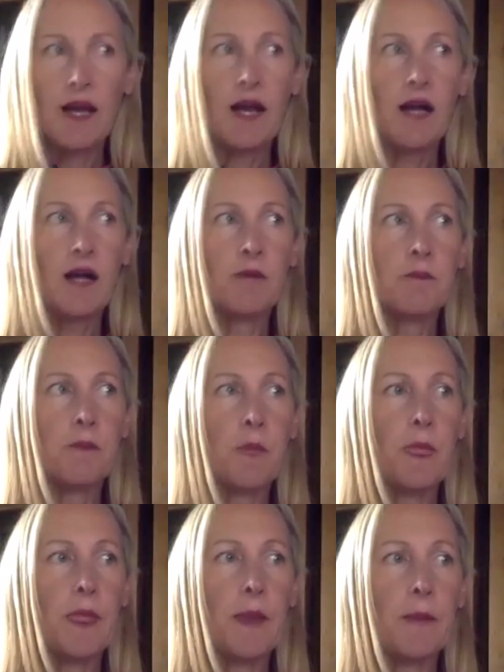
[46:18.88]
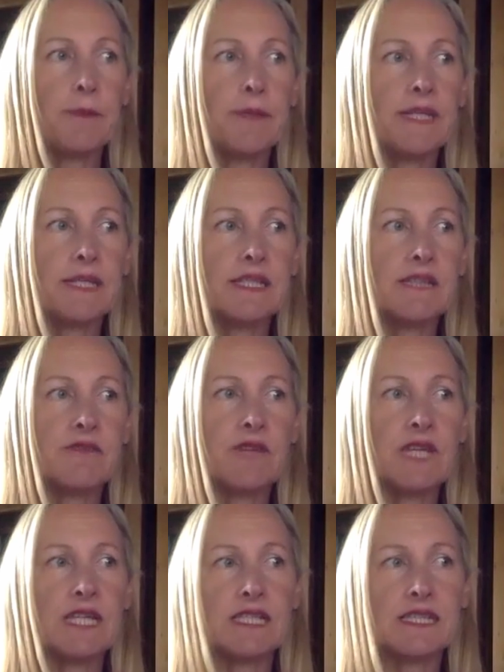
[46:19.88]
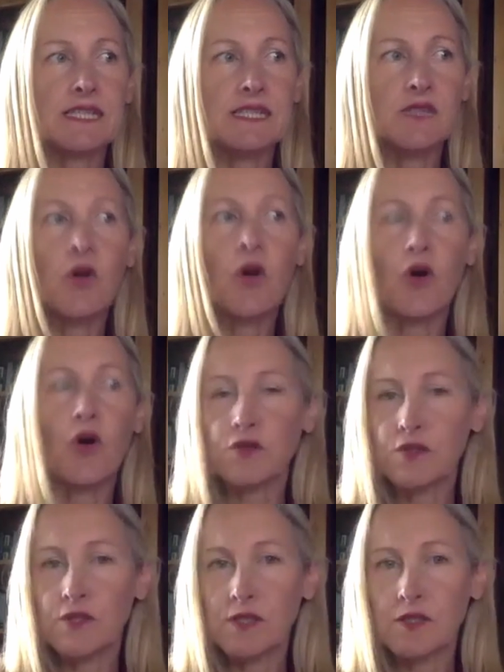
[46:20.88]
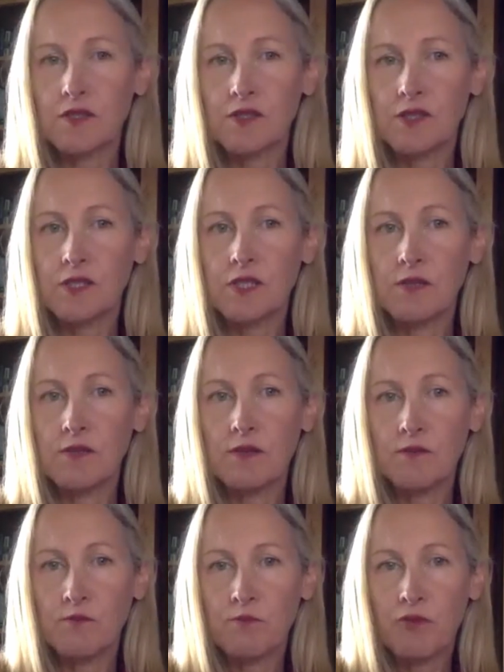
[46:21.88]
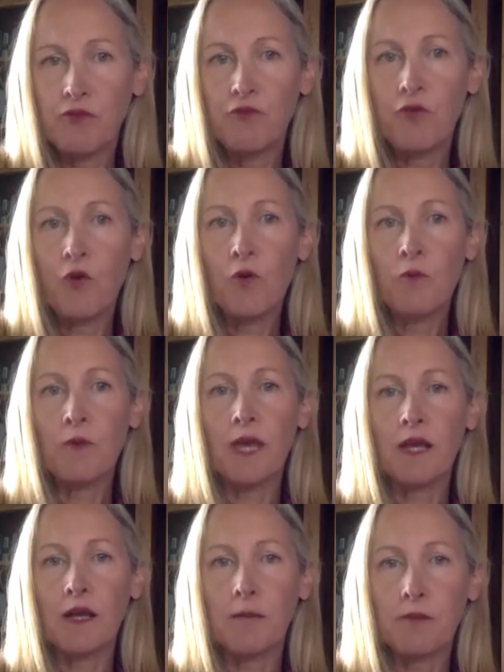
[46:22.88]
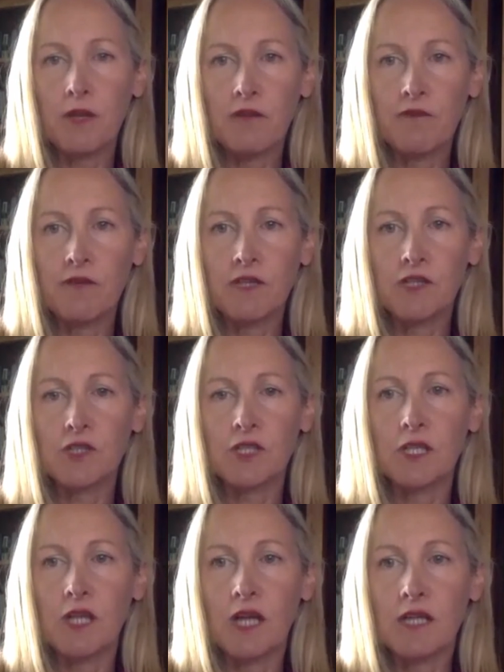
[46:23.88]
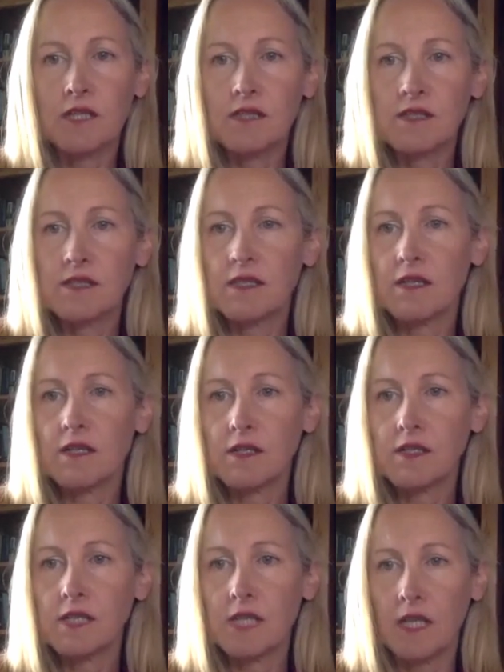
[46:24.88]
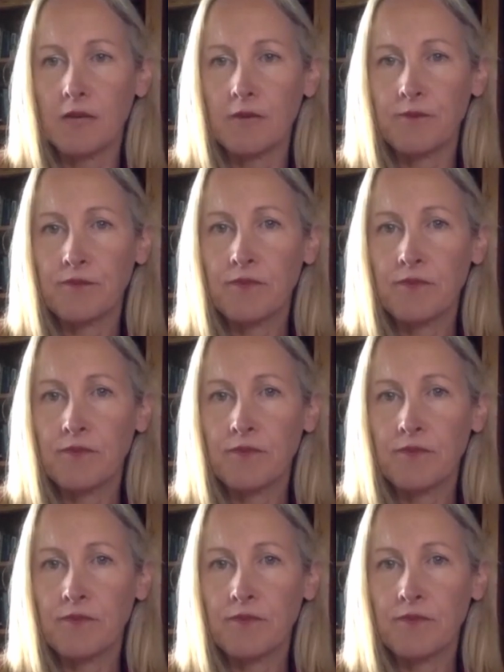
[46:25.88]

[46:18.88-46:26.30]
Because if it's not performing a plot function, I consider cutting it.